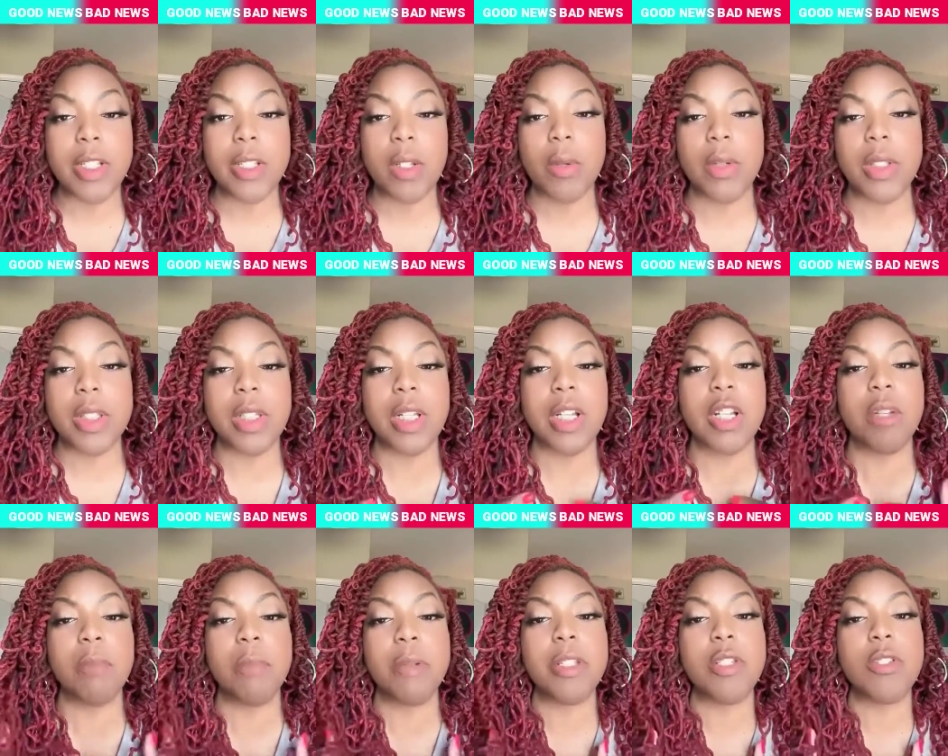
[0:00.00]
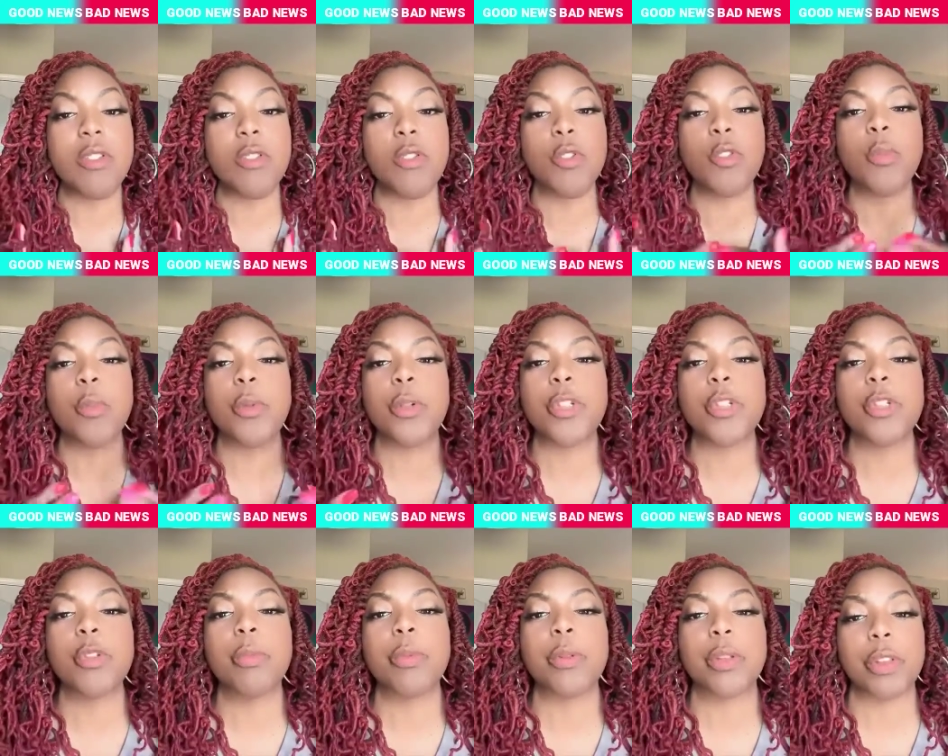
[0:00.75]
So it's going to be super,
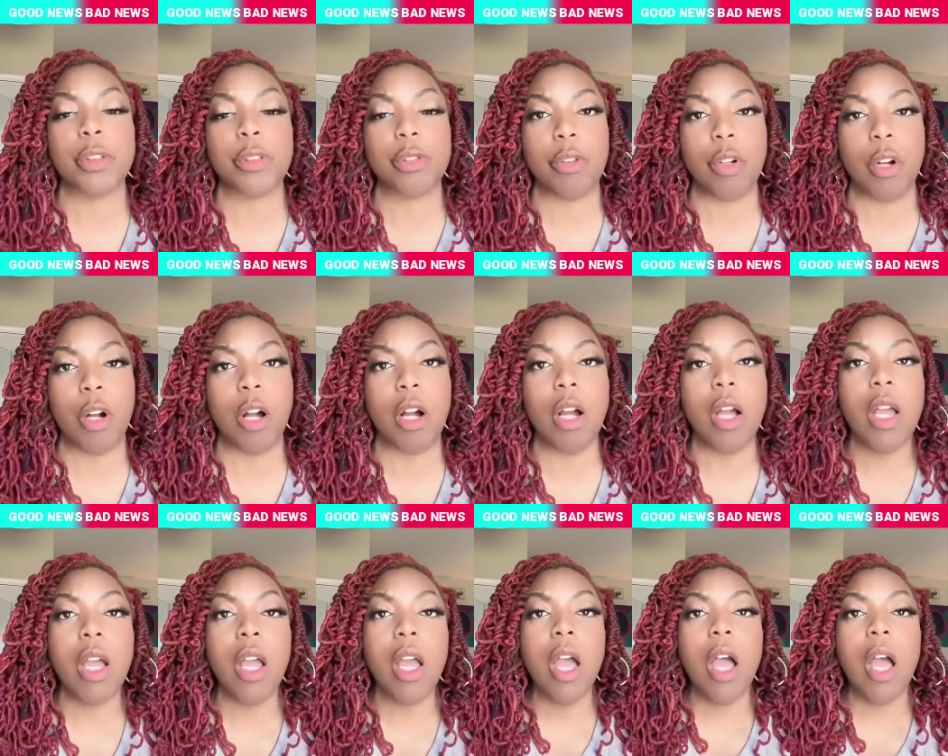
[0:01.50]
super strong,